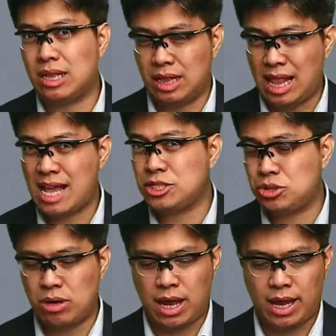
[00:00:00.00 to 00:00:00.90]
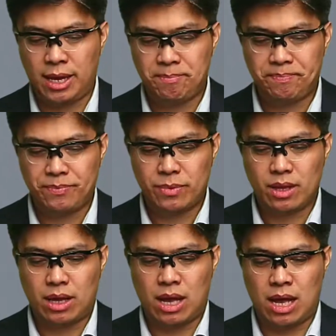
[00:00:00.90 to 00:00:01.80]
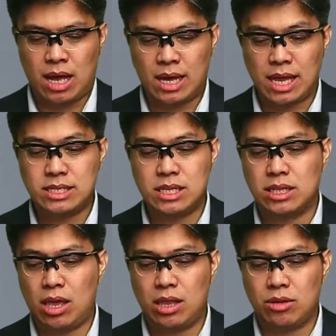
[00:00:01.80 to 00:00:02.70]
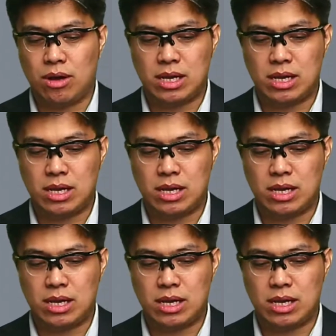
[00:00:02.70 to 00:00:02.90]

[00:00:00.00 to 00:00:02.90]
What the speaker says: last July against Nintendo.